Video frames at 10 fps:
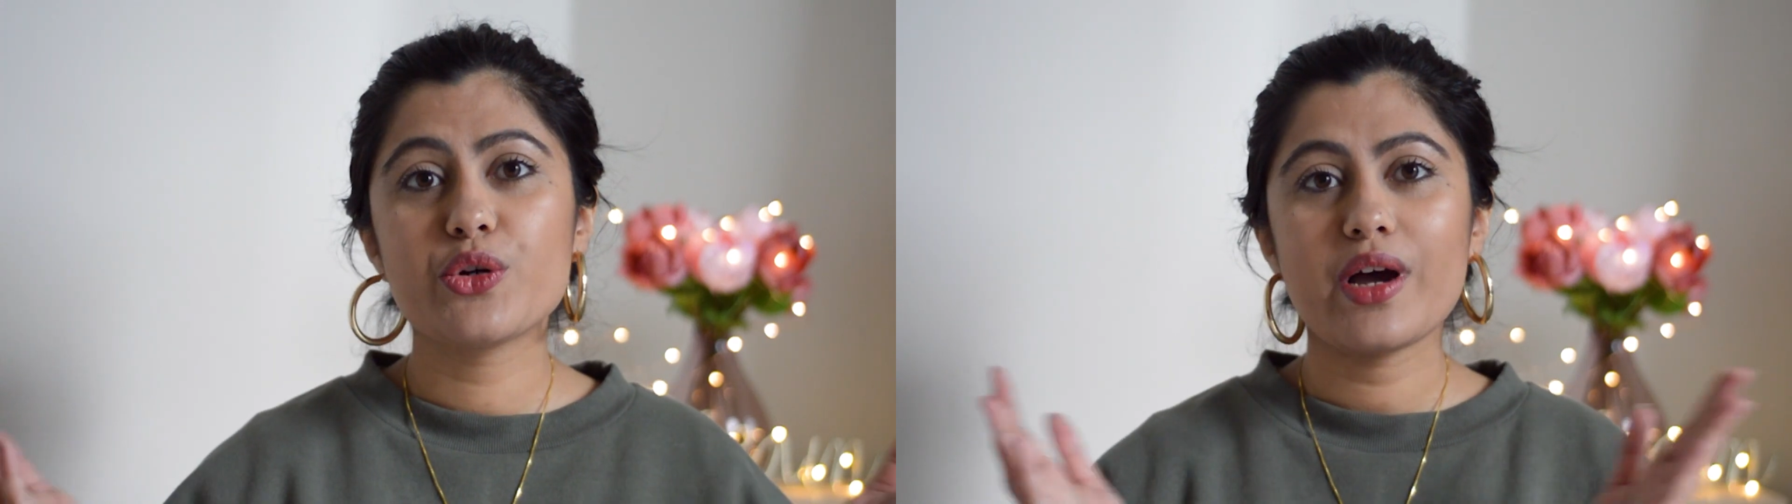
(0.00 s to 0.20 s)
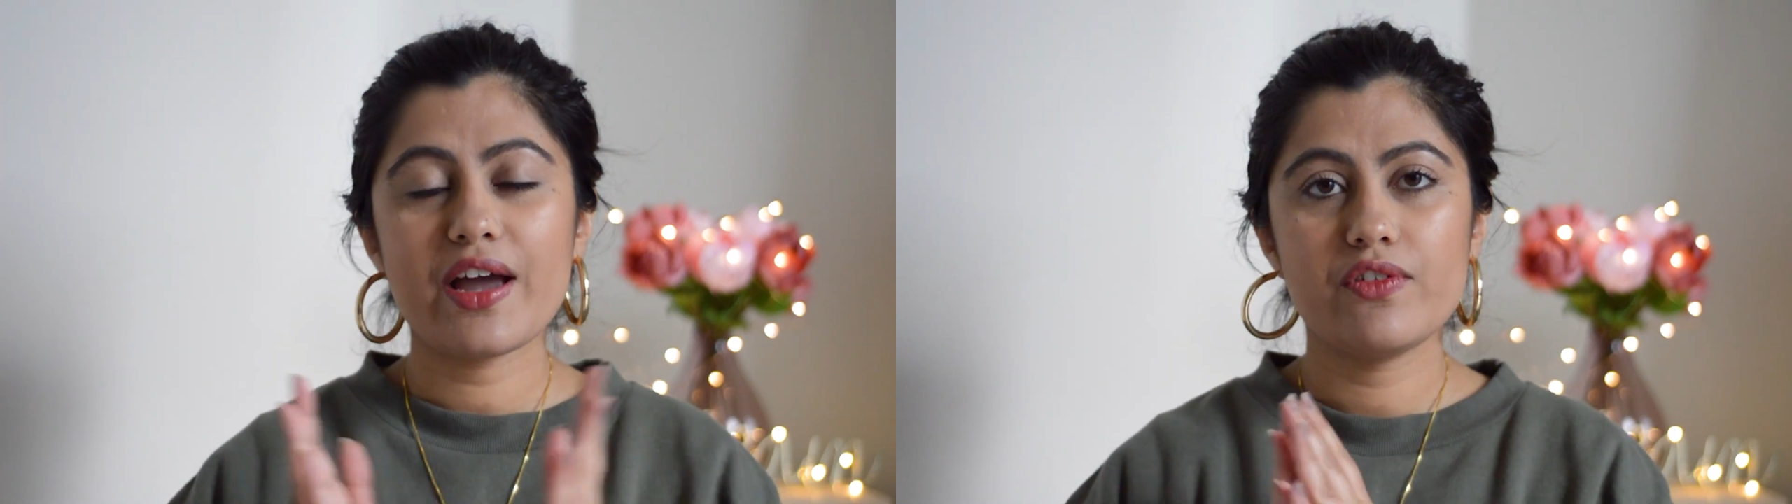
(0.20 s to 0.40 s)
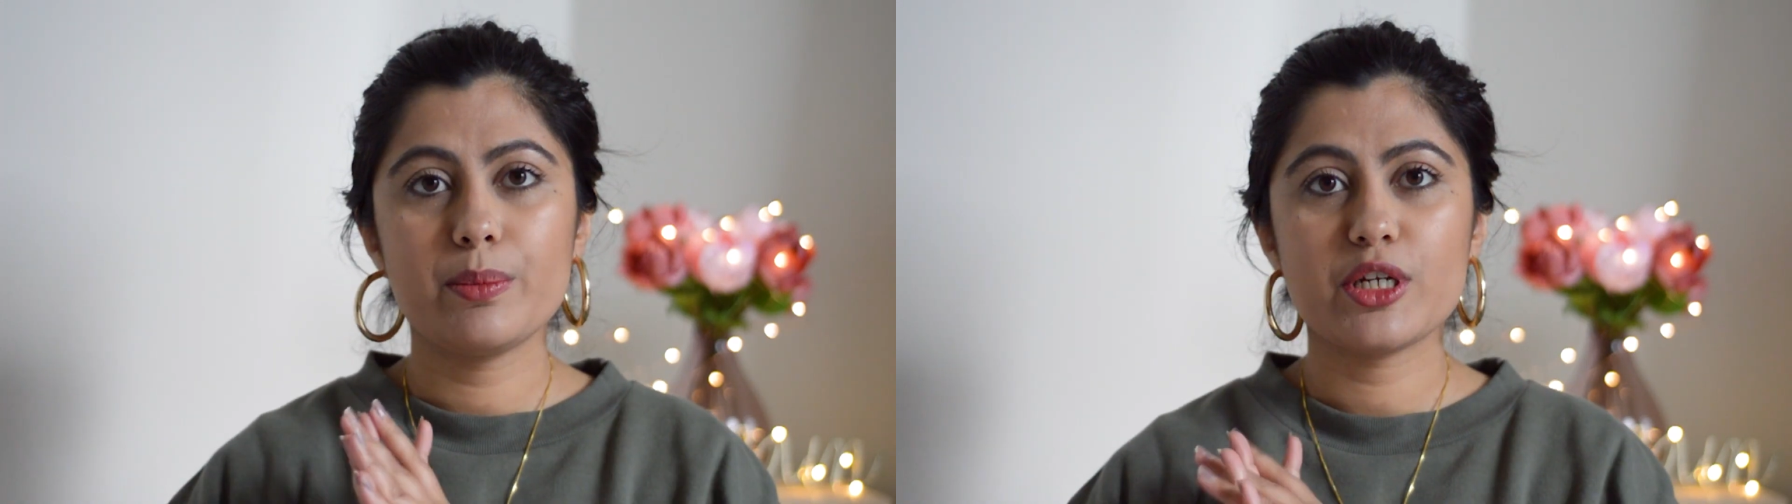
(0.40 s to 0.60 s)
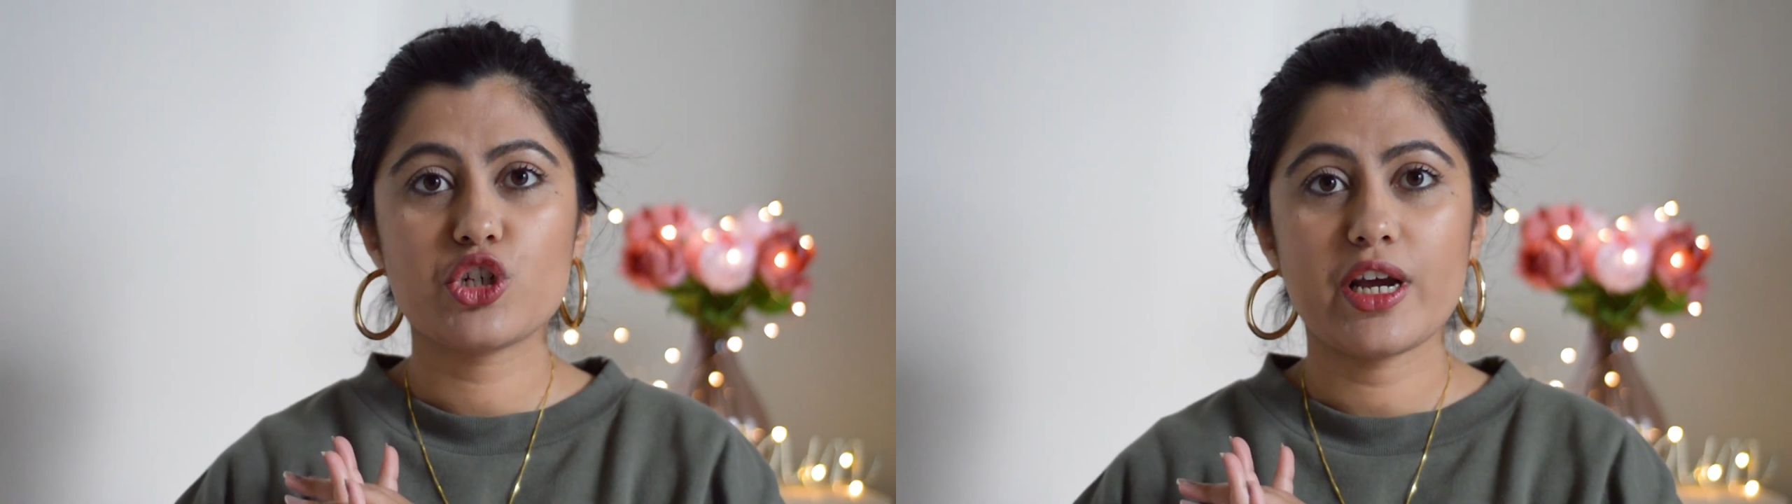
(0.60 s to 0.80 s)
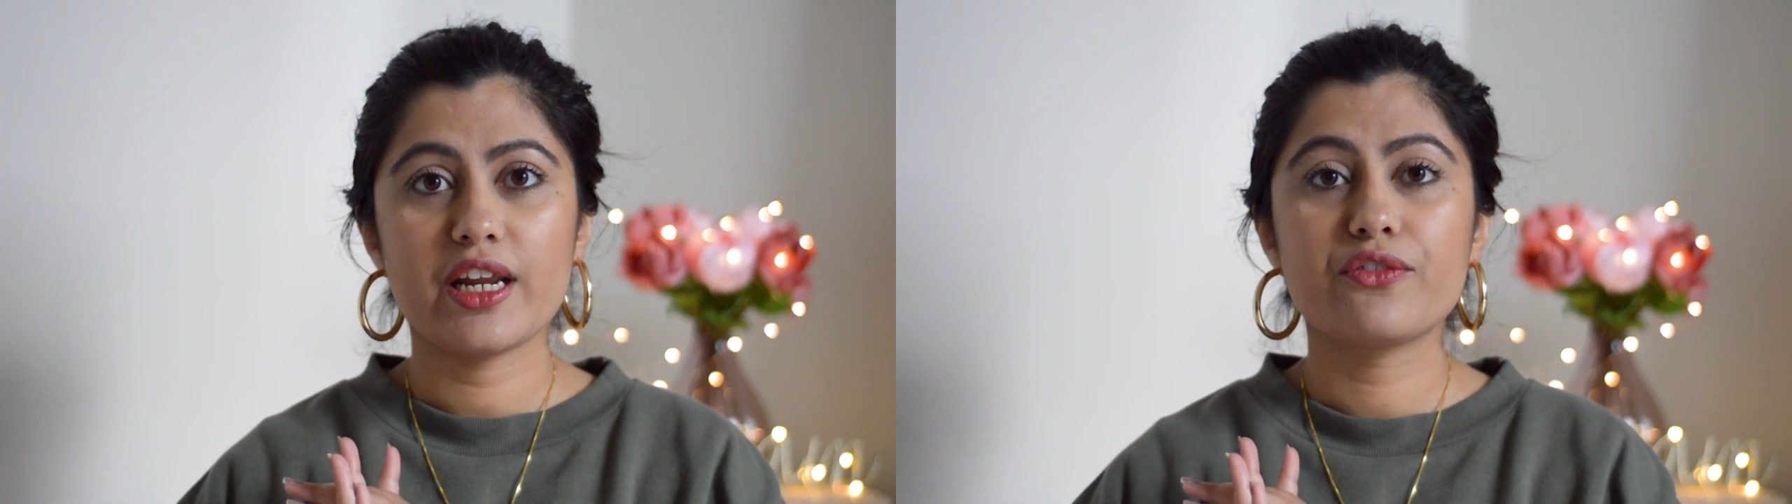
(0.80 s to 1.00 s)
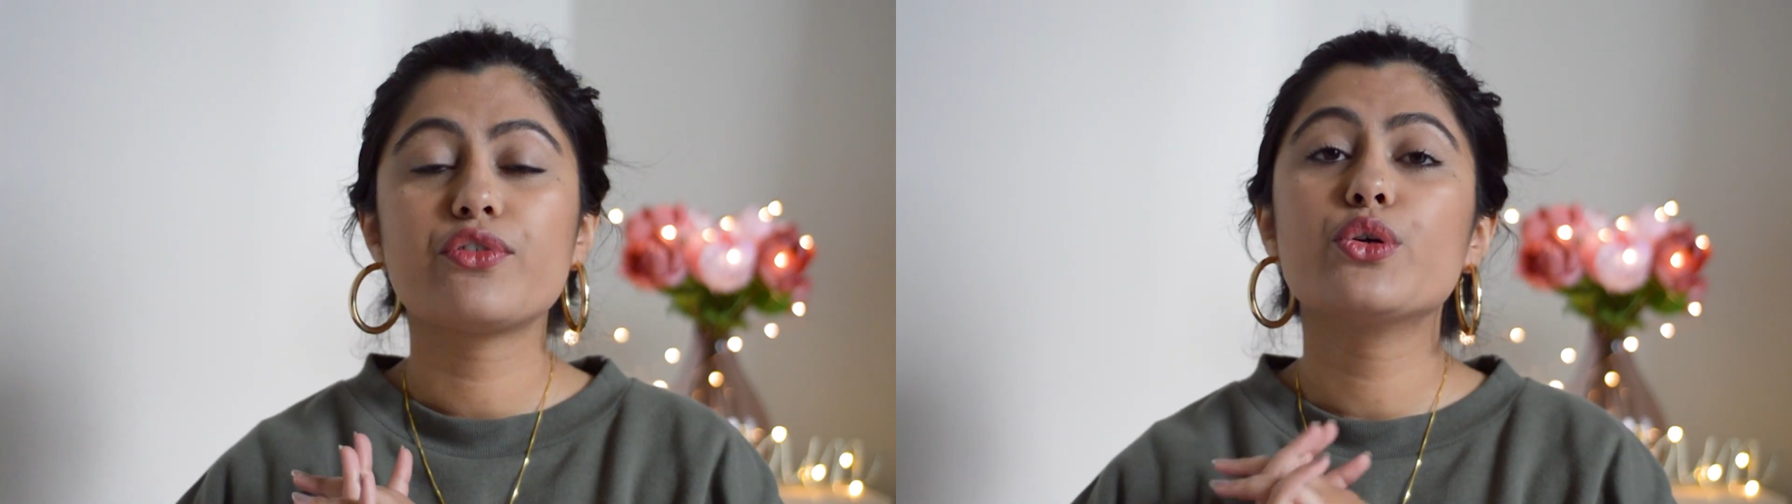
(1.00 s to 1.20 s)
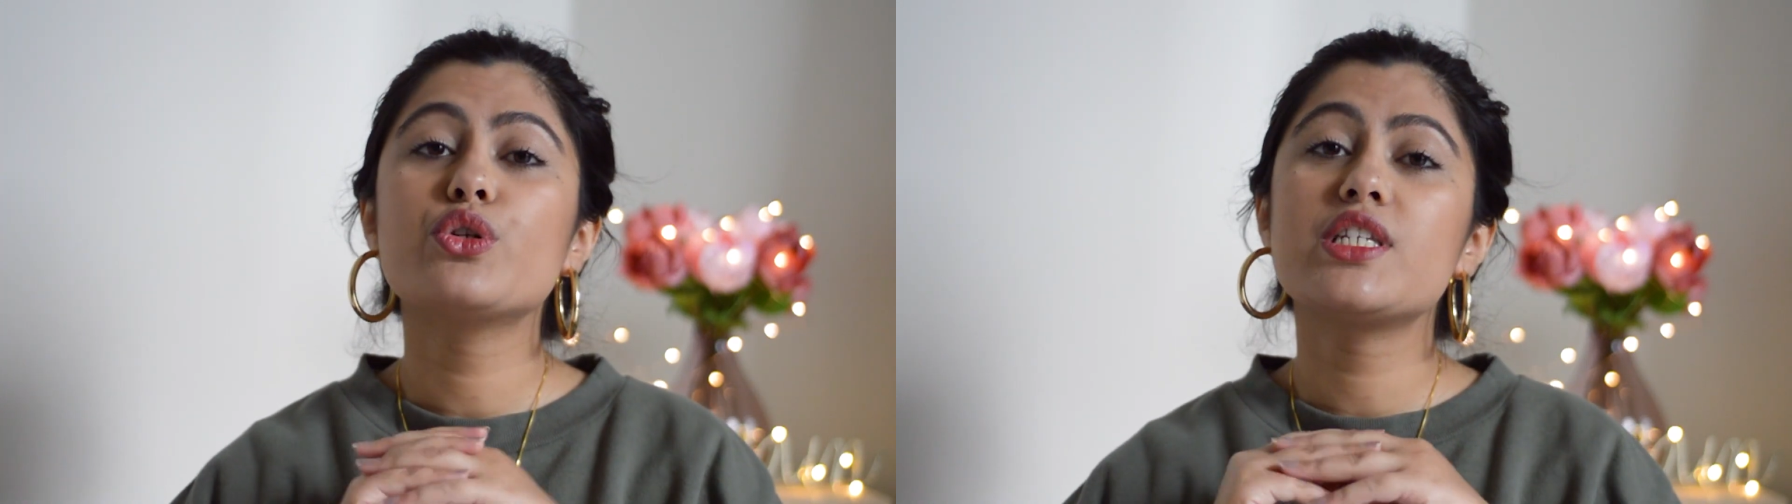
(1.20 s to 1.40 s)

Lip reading: I will be sharing few